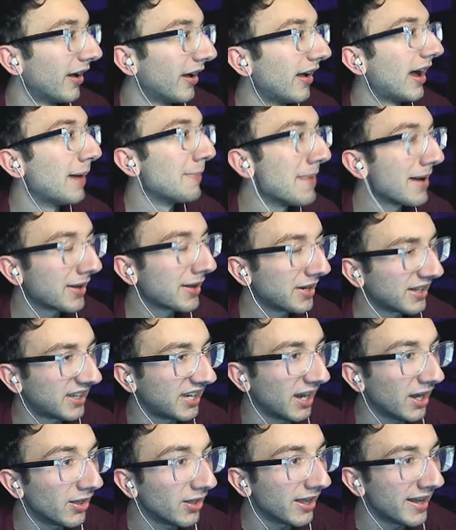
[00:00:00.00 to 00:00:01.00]
I'm not gonna
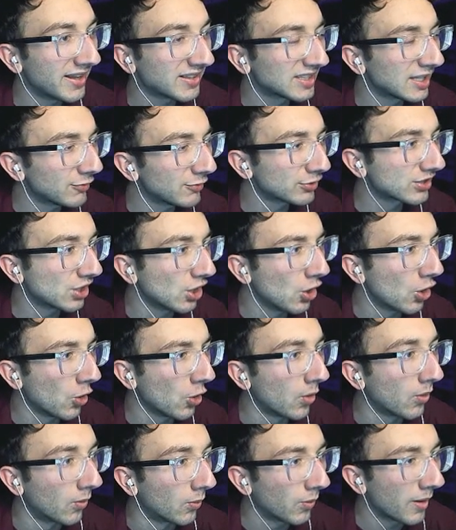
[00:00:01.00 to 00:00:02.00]
kill it, it's level 2.
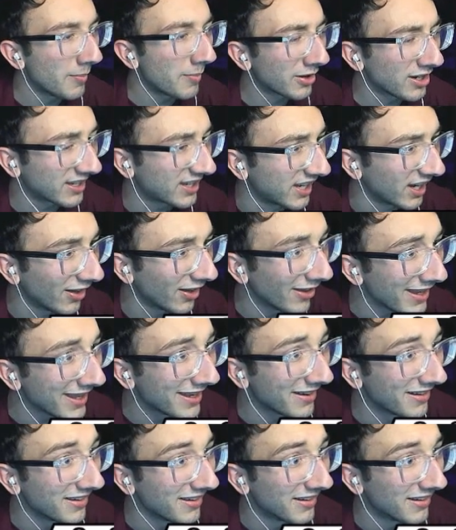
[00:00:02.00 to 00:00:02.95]
Am I gonna kill it?